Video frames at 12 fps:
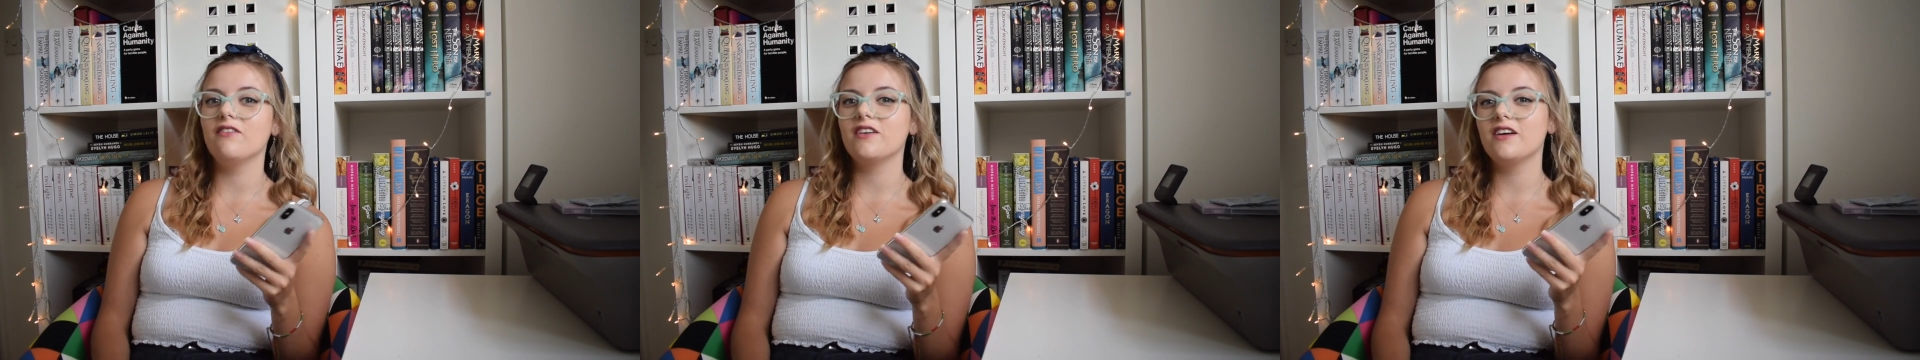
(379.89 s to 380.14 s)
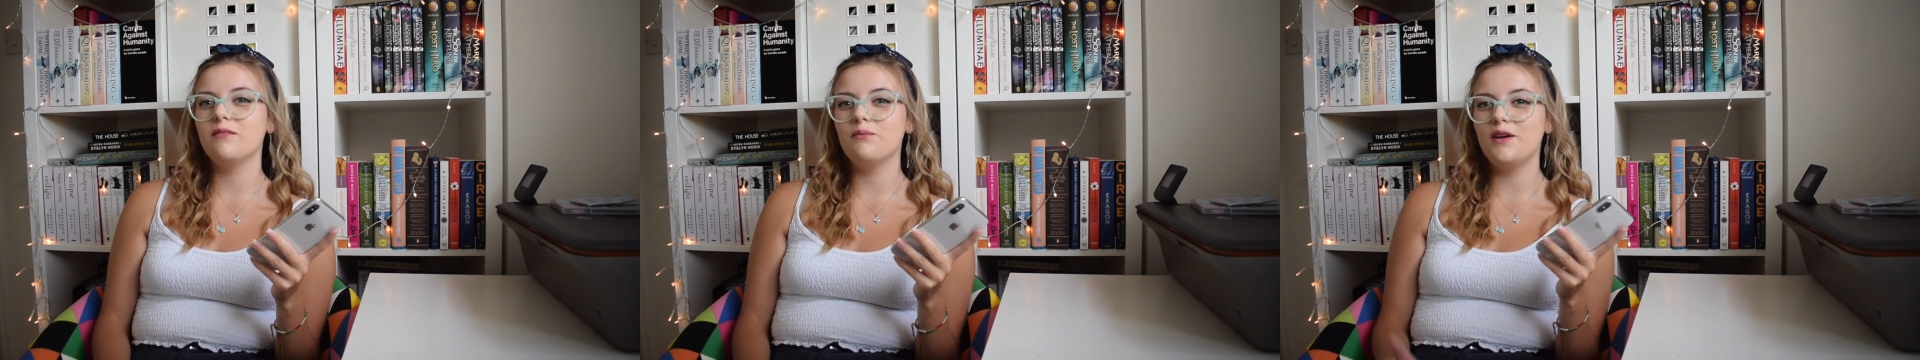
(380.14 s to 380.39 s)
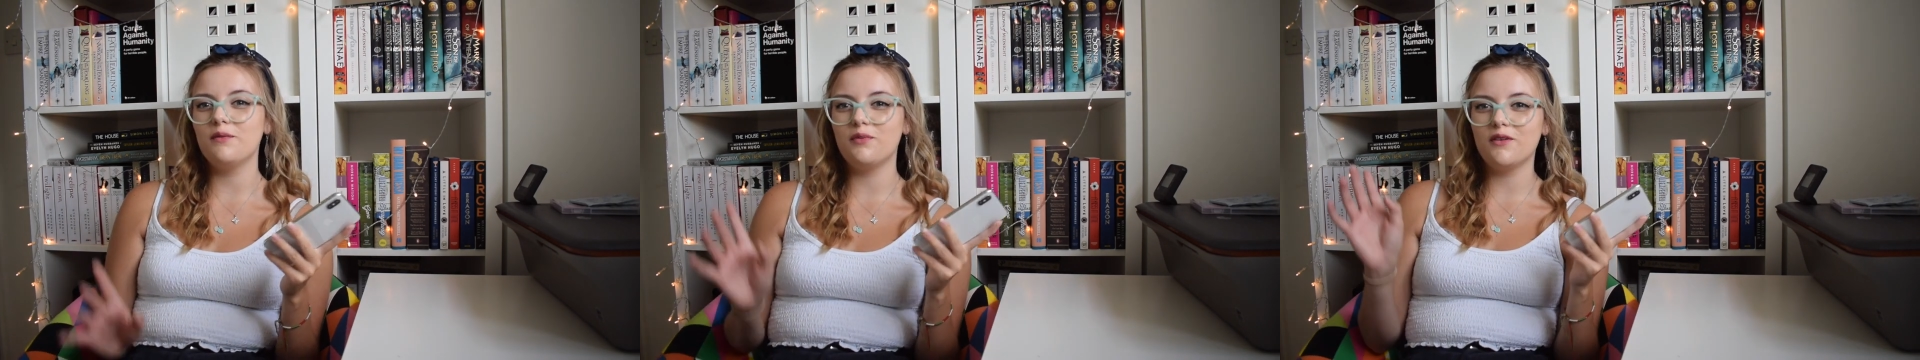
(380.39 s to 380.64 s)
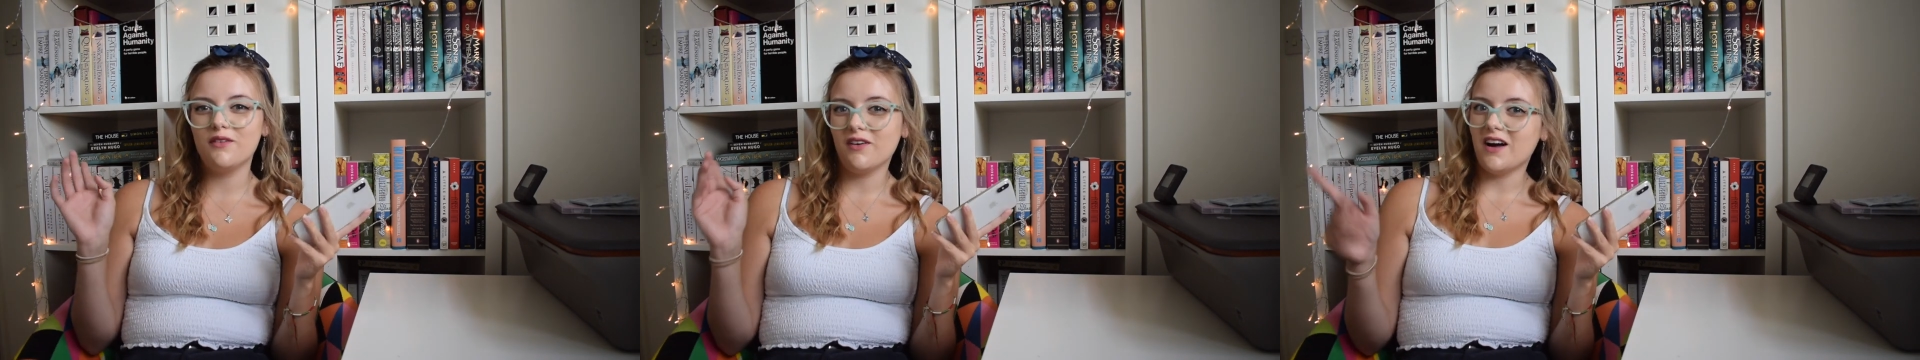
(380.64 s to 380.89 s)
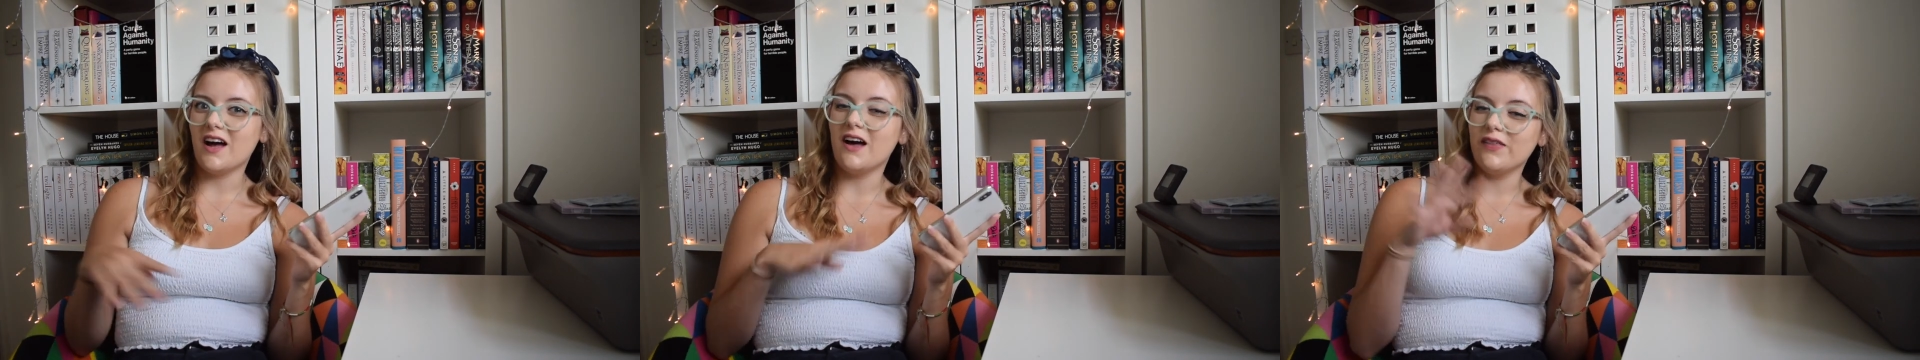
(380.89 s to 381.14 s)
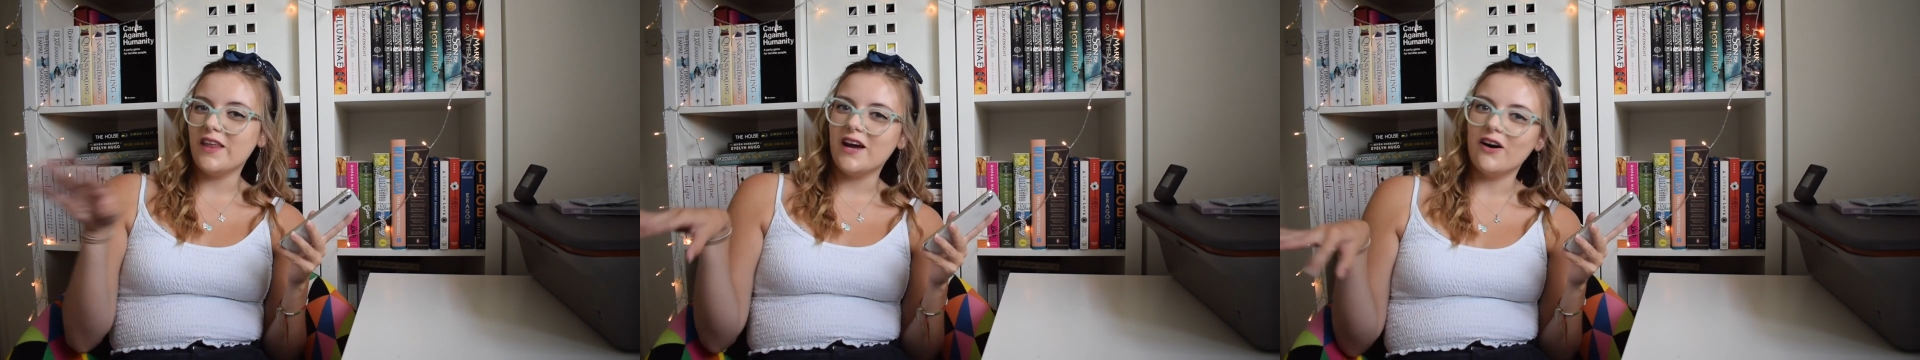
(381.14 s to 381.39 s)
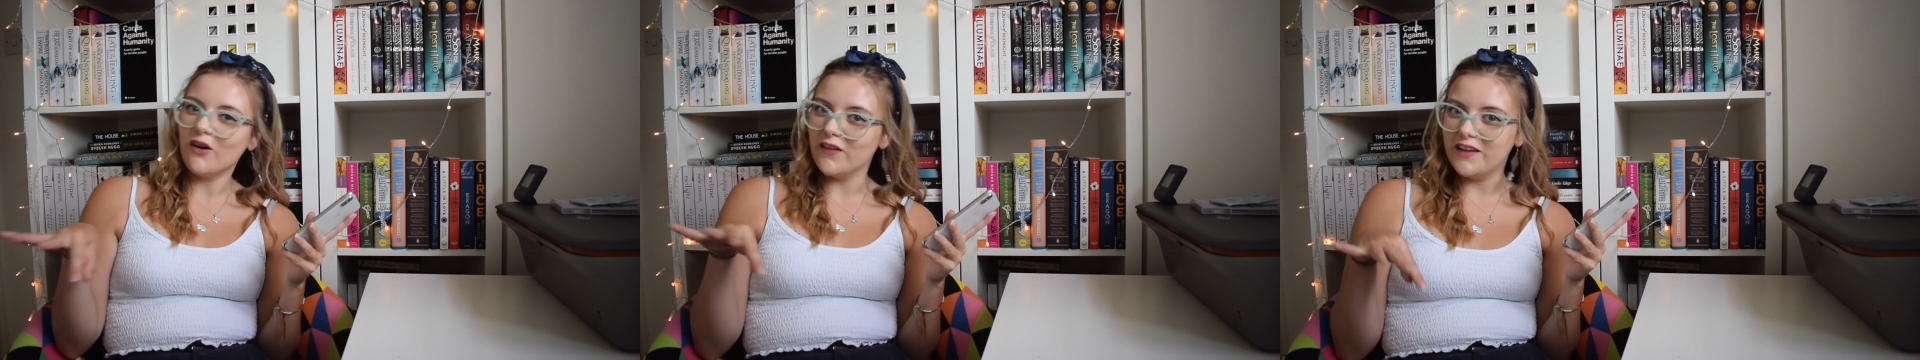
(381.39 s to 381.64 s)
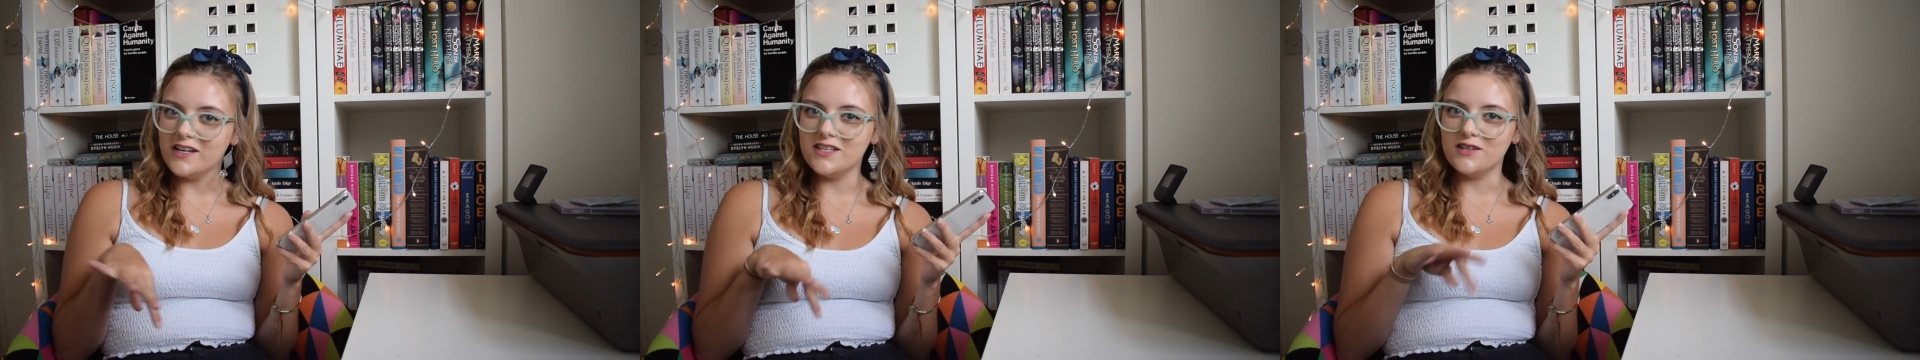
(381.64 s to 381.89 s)
Can people out there on
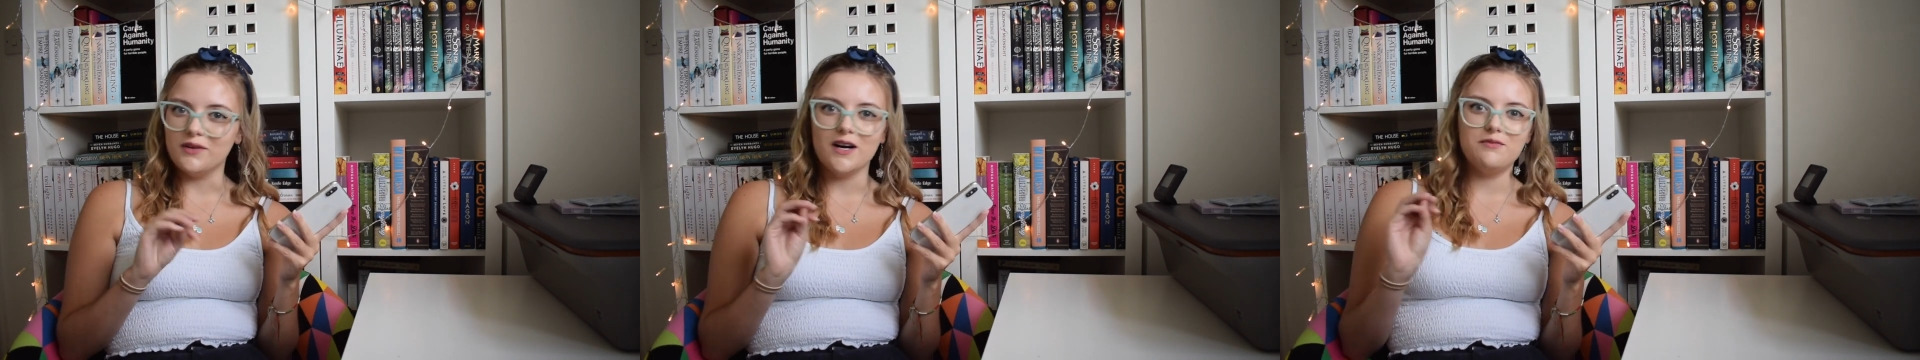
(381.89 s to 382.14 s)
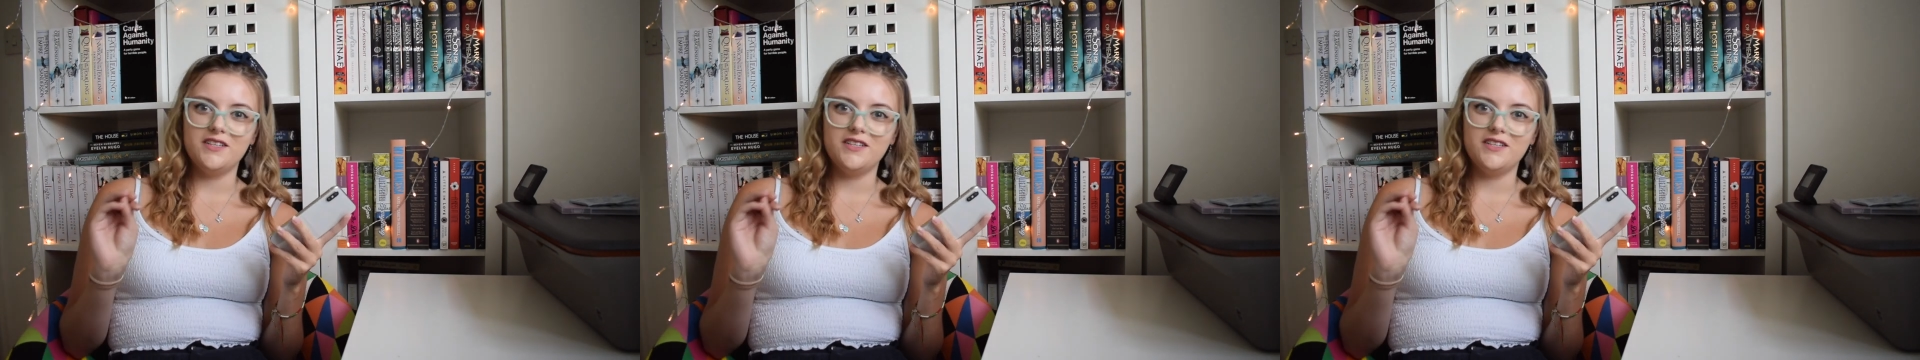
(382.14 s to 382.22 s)
the interweb